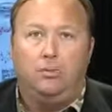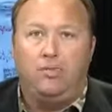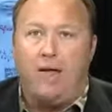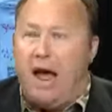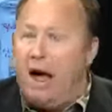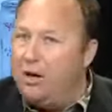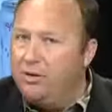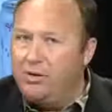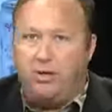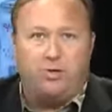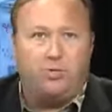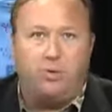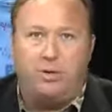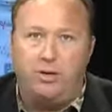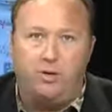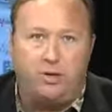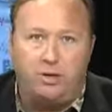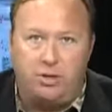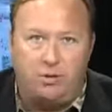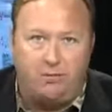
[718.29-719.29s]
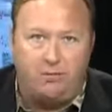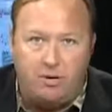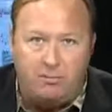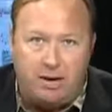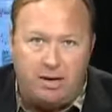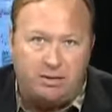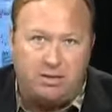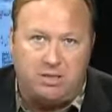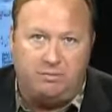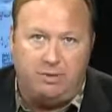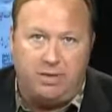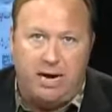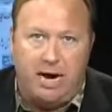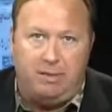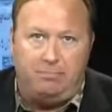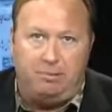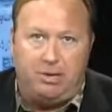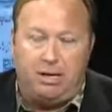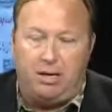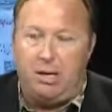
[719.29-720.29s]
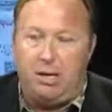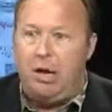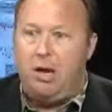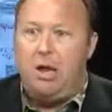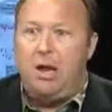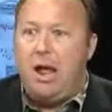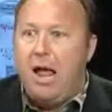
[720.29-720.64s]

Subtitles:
Thousands within just a few months of it happening.